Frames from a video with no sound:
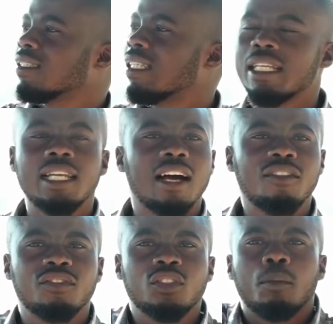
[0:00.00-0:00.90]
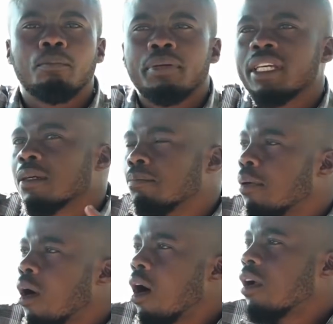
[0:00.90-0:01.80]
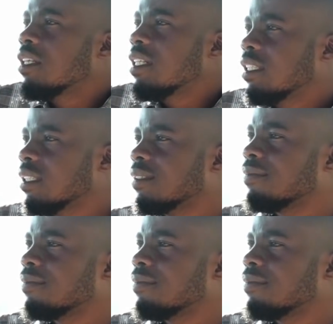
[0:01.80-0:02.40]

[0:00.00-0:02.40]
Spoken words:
They love you being bold?